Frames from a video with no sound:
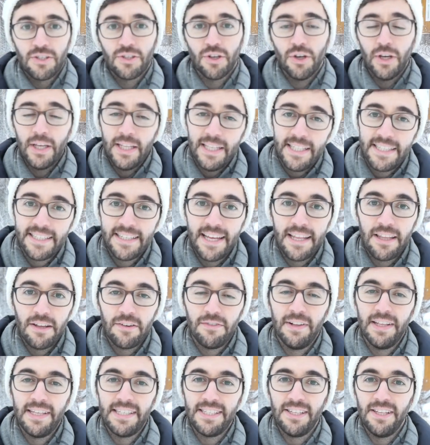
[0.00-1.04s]
So instead
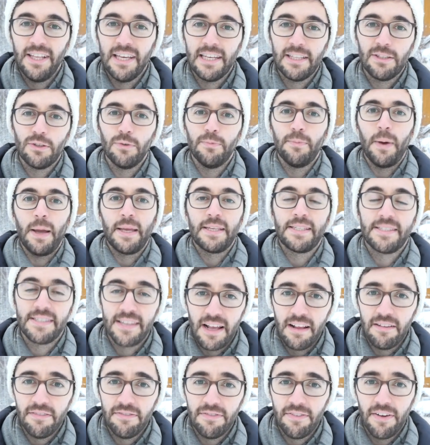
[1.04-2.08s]
of listening to
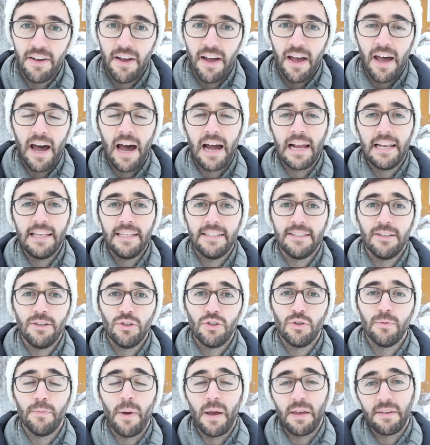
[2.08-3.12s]
myself, I
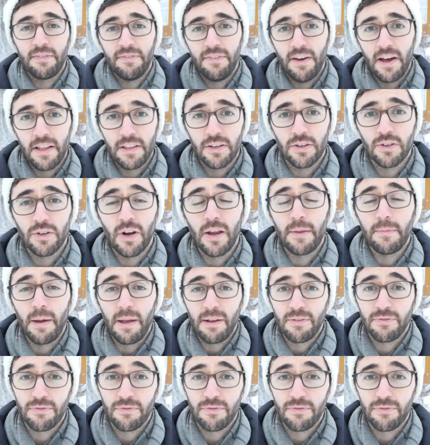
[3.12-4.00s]
listened to my father and my